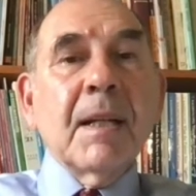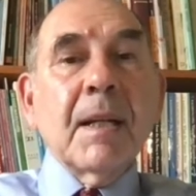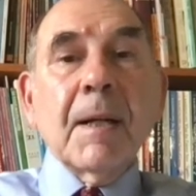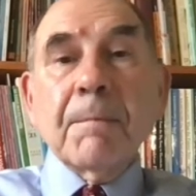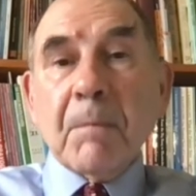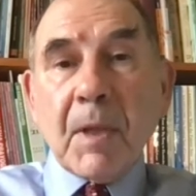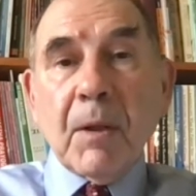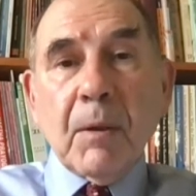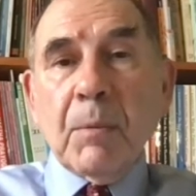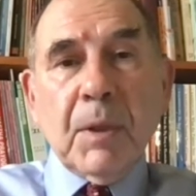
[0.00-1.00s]
um,
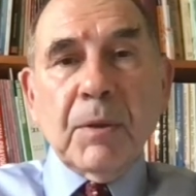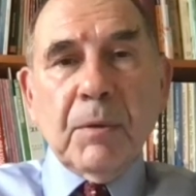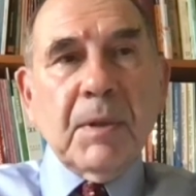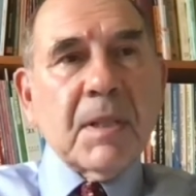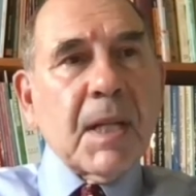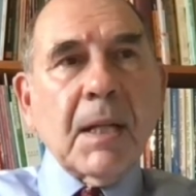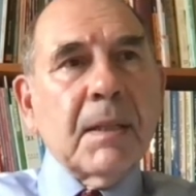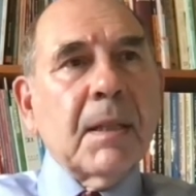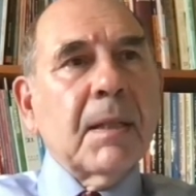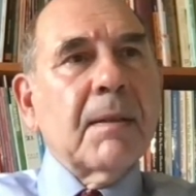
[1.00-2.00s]
when you
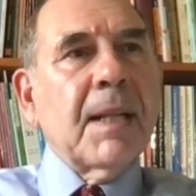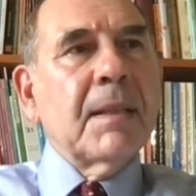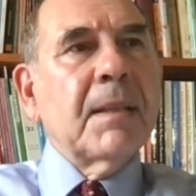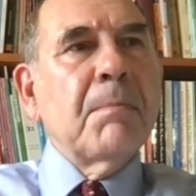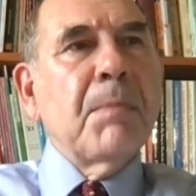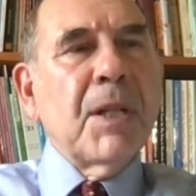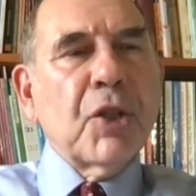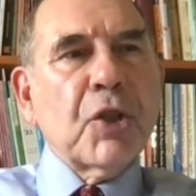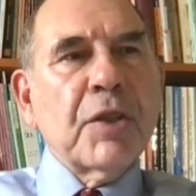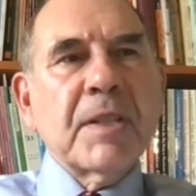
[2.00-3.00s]
design, uh, that
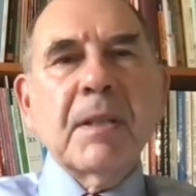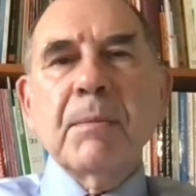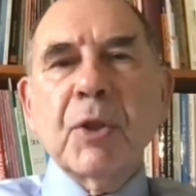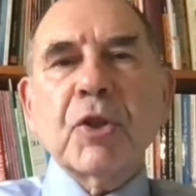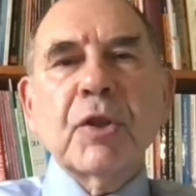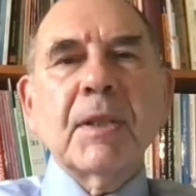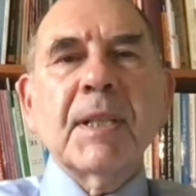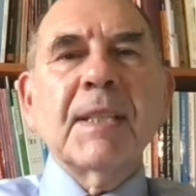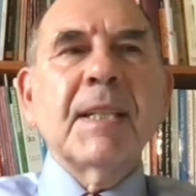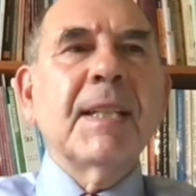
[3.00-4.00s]
diminishes the emotional
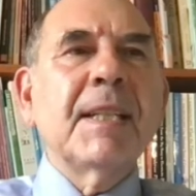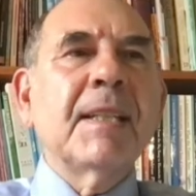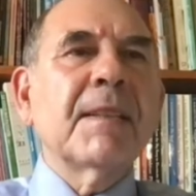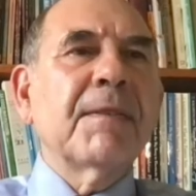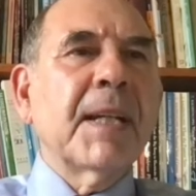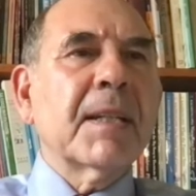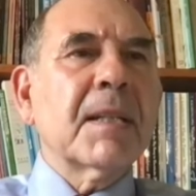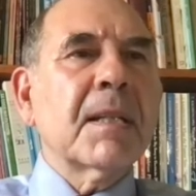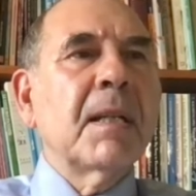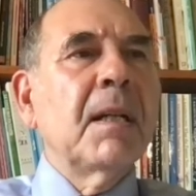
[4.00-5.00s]
and healing
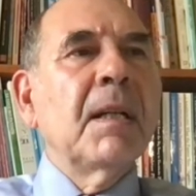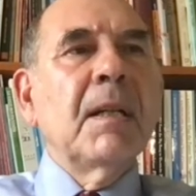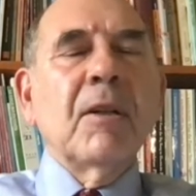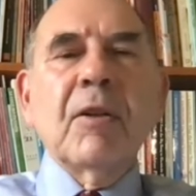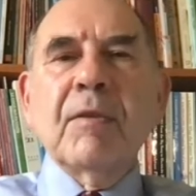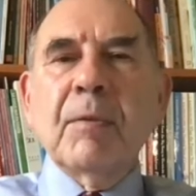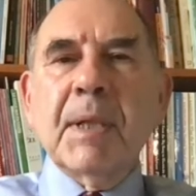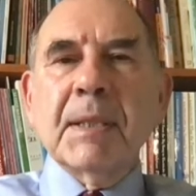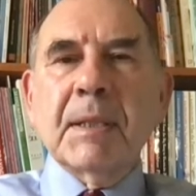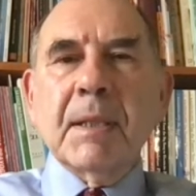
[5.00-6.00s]
effects of
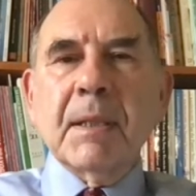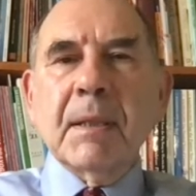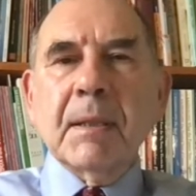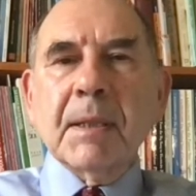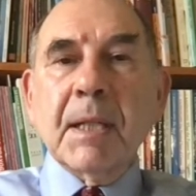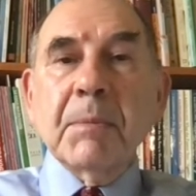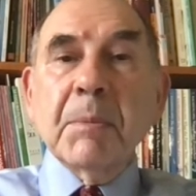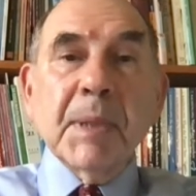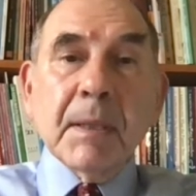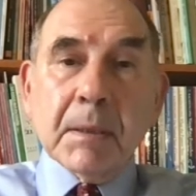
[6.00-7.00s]
what uh, can be
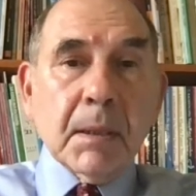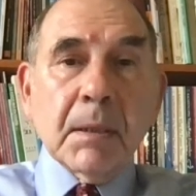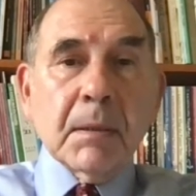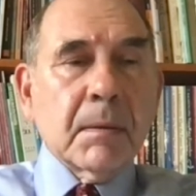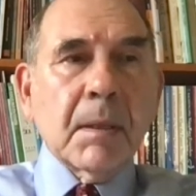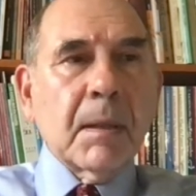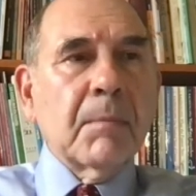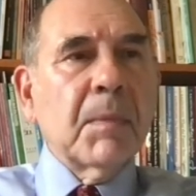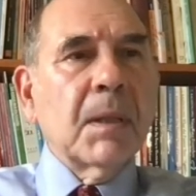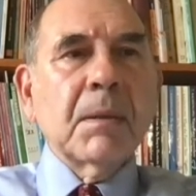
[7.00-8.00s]
built
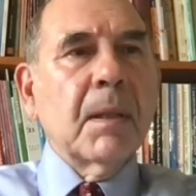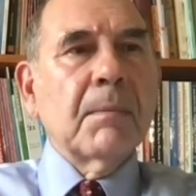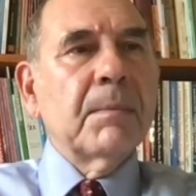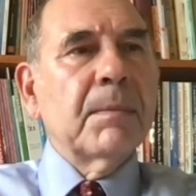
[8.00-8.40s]
um, um,